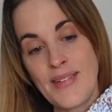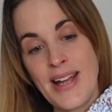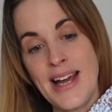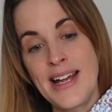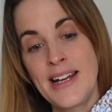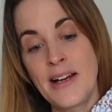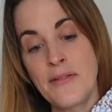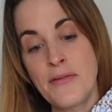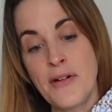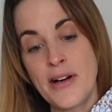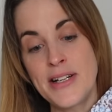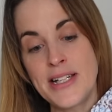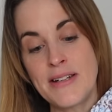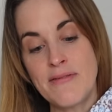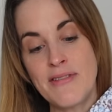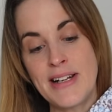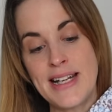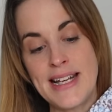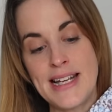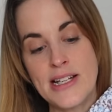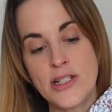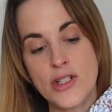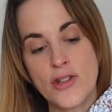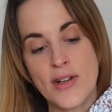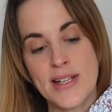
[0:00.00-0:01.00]
And I find it
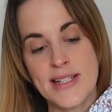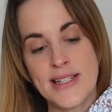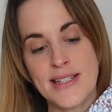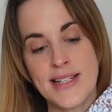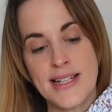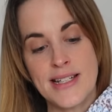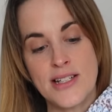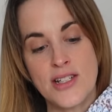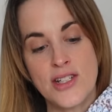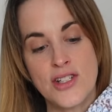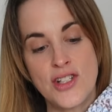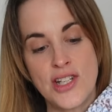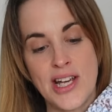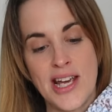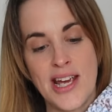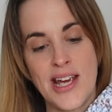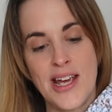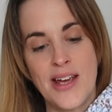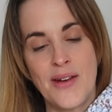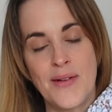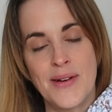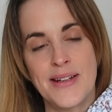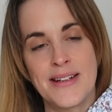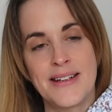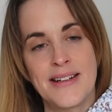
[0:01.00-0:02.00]
really interesting to
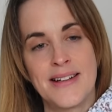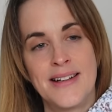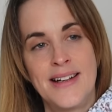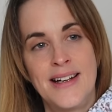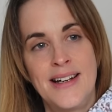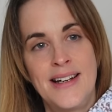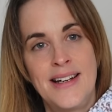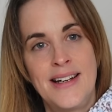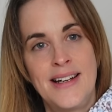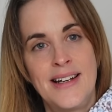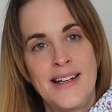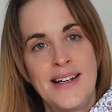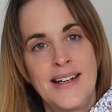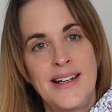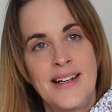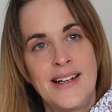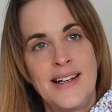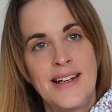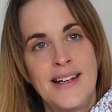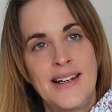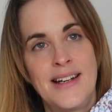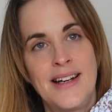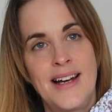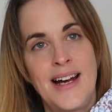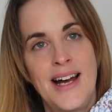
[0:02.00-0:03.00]
do, and
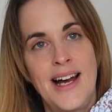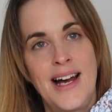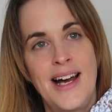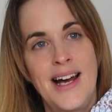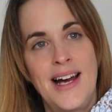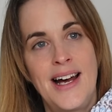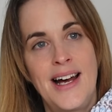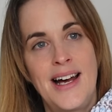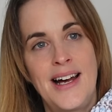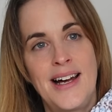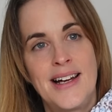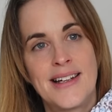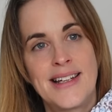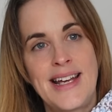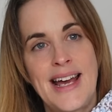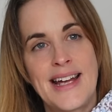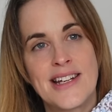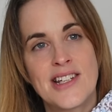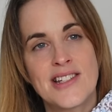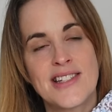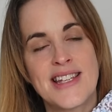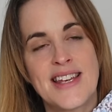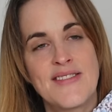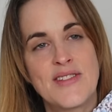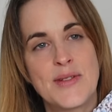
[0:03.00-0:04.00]
yeah, it
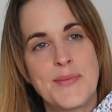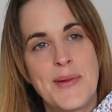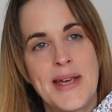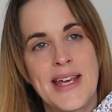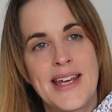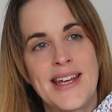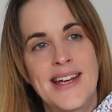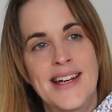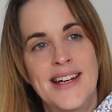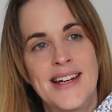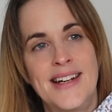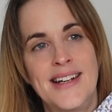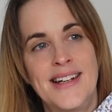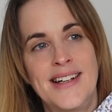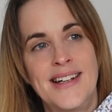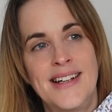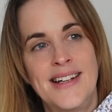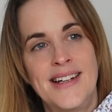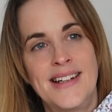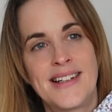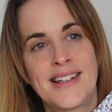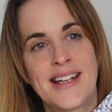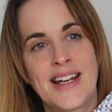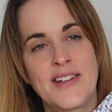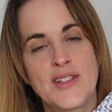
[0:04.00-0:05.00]
just gives me
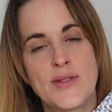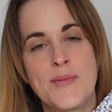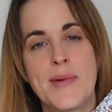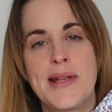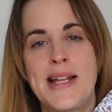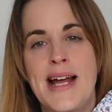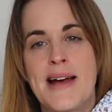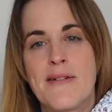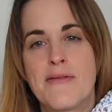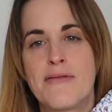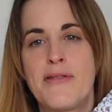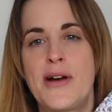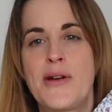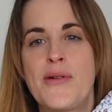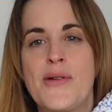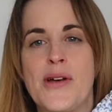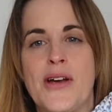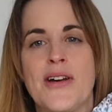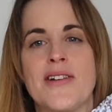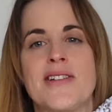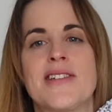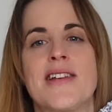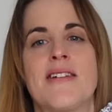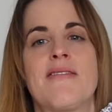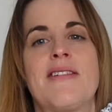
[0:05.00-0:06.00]
that
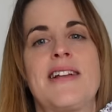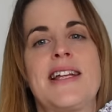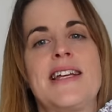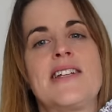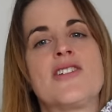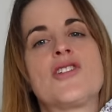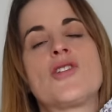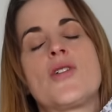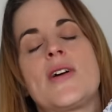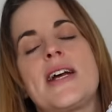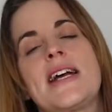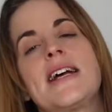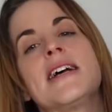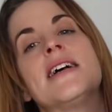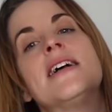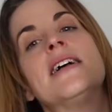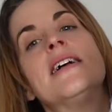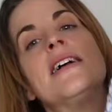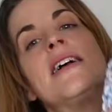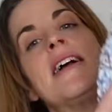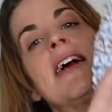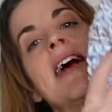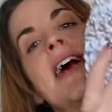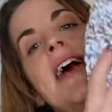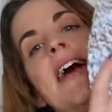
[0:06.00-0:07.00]
focus. I really enjoy it.
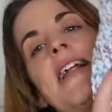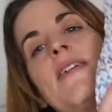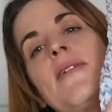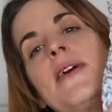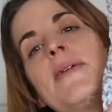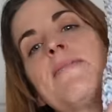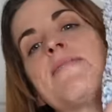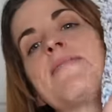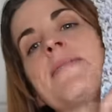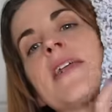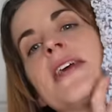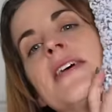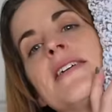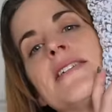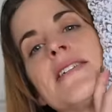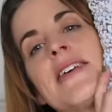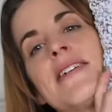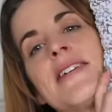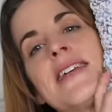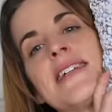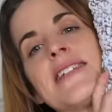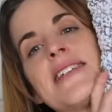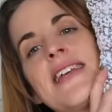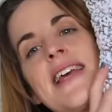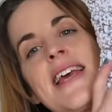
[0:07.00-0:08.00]
Anyway, so
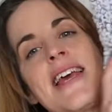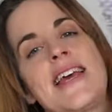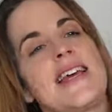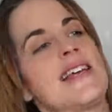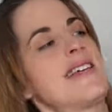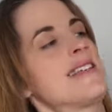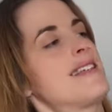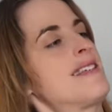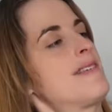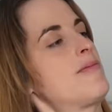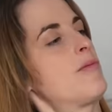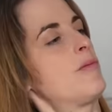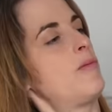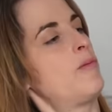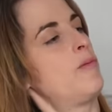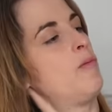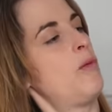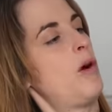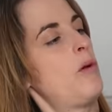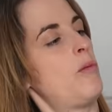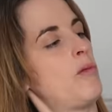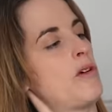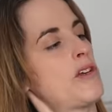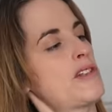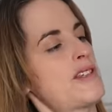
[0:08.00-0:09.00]
this is
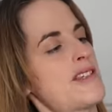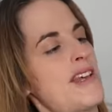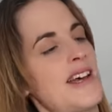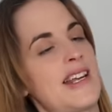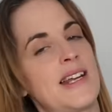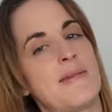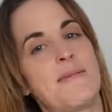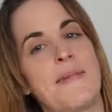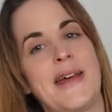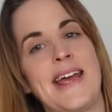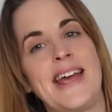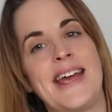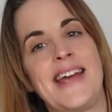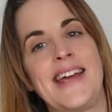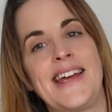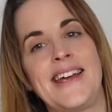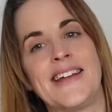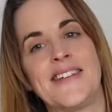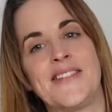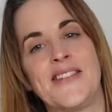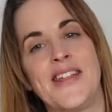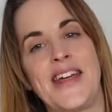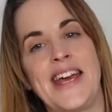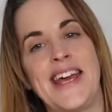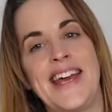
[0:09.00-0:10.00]
what was going to be
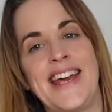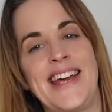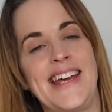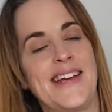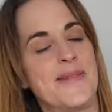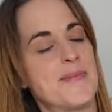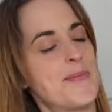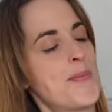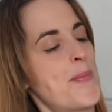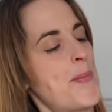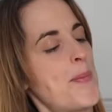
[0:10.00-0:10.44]
the